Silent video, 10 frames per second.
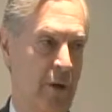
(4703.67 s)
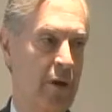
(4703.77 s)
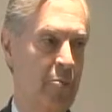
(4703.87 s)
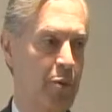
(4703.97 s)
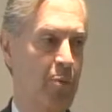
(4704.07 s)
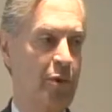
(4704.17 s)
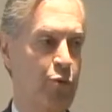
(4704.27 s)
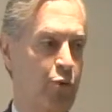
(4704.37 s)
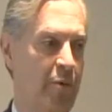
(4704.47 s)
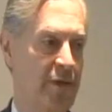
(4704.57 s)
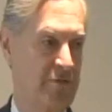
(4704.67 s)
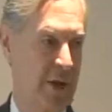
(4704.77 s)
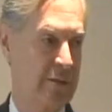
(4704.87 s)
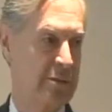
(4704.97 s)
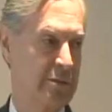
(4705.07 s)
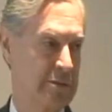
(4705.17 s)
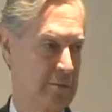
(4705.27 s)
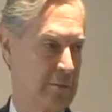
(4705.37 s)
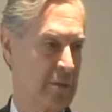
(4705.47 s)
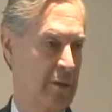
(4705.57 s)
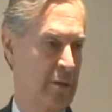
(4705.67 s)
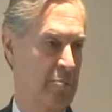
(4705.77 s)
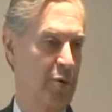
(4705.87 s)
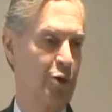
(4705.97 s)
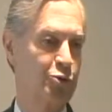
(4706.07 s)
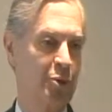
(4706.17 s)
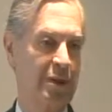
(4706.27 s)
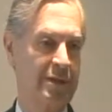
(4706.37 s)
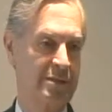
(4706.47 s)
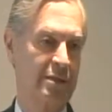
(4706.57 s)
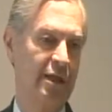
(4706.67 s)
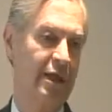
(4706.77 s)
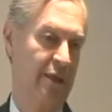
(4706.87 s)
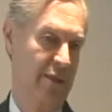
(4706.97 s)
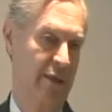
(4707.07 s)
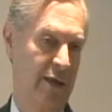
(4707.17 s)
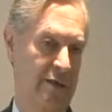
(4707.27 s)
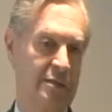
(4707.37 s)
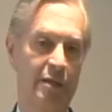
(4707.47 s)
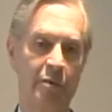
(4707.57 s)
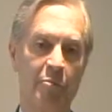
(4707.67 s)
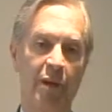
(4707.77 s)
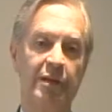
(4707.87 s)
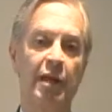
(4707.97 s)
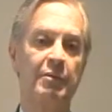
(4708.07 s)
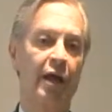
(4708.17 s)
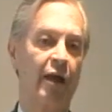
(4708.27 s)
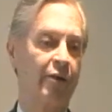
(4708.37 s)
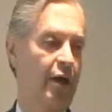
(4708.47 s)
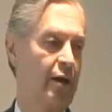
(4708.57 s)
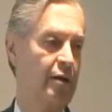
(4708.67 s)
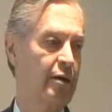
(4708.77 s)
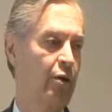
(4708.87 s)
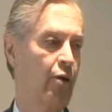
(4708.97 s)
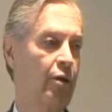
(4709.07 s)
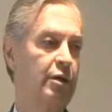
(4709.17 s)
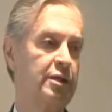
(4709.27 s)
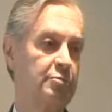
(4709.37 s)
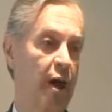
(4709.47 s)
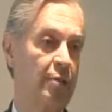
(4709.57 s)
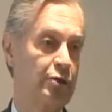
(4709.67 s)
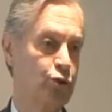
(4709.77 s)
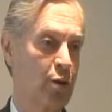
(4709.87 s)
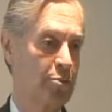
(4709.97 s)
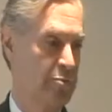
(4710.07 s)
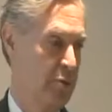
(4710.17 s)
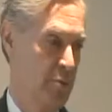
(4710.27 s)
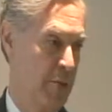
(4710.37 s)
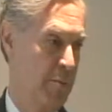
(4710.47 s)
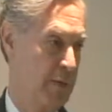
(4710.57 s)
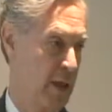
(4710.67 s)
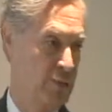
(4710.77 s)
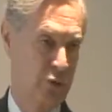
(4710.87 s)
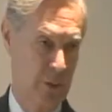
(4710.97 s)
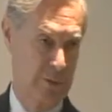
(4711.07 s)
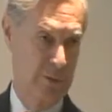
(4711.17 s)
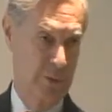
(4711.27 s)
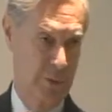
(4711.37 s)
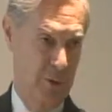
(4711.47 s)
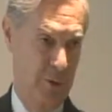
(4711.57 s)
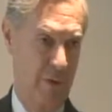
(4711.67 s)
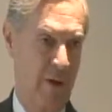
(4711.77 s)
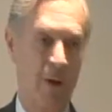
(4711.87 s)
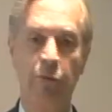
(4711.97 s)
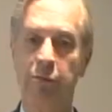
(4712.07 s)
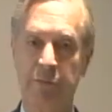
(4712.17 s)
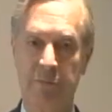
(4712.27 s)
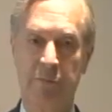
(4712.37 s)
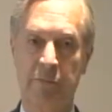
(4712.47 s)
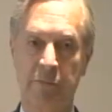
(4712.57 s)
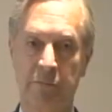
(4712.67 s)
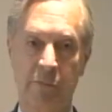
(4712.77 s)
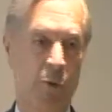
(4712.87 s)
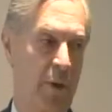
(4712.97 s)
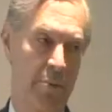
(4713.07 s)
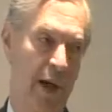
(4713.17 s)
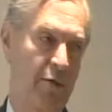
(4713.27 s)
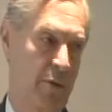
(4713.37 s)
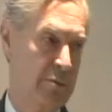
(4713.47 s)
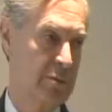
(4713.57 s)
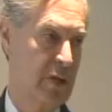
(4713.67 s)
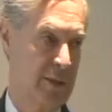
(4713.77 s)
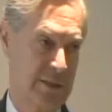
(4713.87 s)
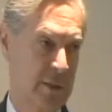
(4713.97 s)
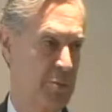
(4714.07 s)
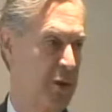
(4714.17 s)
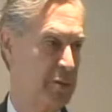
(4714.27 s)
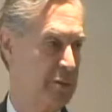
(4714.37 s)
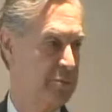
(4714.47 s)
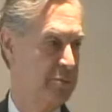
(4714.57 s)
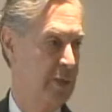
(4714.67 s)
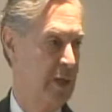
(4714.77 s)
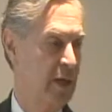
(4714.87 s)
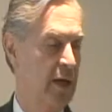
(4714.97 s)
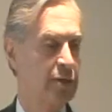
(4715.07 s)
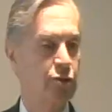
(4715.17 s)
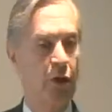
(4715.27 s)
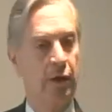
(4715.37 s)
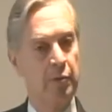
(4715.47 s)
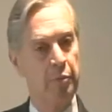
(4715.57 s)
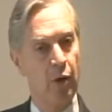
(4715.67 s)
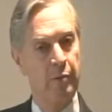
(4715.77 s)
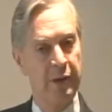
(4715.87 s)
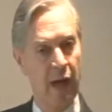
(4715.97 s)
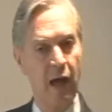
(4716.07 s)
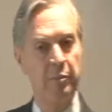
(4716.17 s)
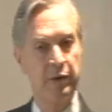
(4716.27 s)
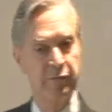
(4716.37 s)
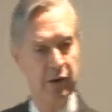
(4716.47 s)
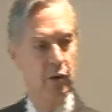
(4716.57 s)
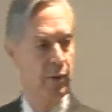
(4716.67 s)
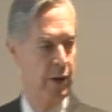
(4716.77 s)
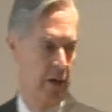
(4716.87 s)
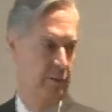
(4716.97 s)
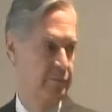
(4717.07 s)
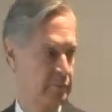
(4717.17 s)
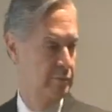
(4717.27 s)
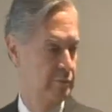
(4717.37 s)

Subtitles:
unemployment grew very fast. Because what this did is by the time they got there, all these mom and dad shops which were around went bankrupt and disappeared. And so unemployment happened very quickly.